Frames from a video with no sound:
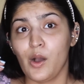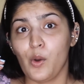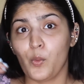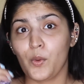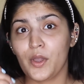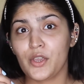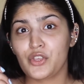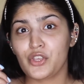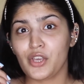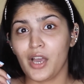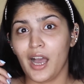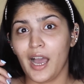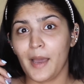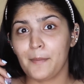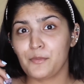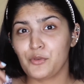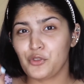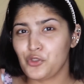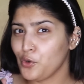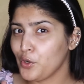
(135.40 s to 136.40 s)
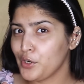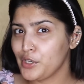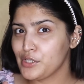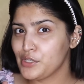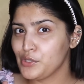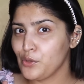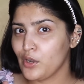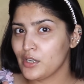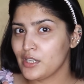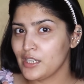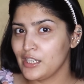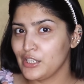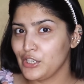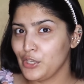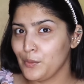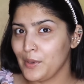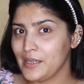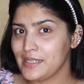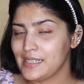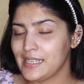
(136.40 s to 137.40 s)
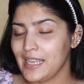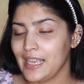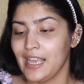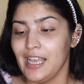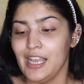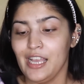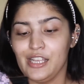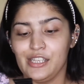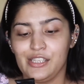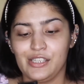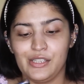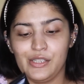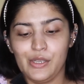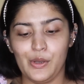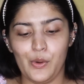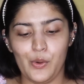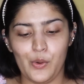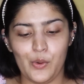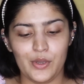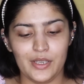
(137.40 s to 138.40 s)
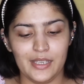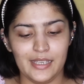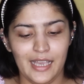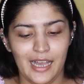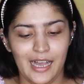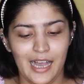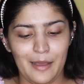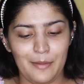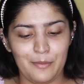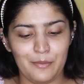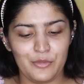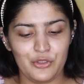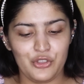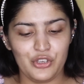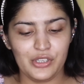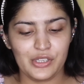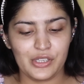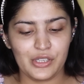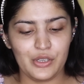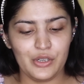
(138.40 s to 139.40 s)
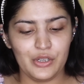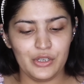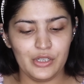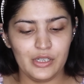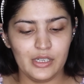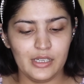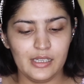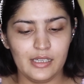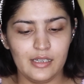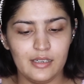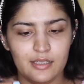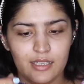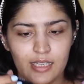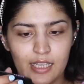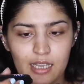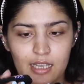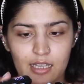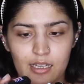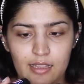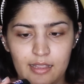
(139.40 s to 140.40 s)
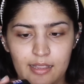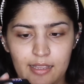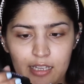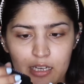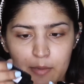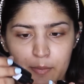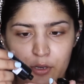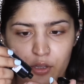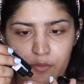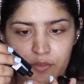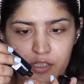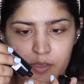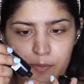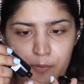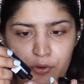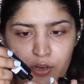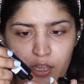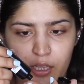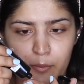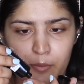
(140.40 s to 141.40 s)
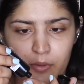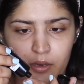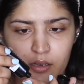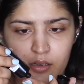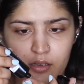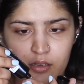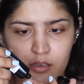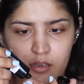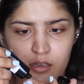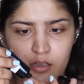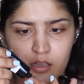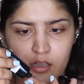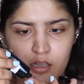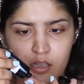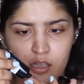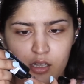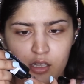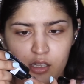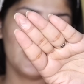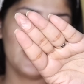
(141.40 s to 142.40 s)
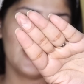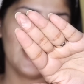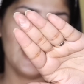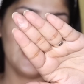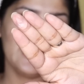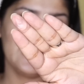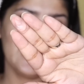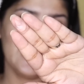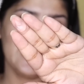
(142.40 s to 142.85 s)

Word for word: which I'm sure is not in USA. So yeah, I'm just gonna take a little bit of this primer. This is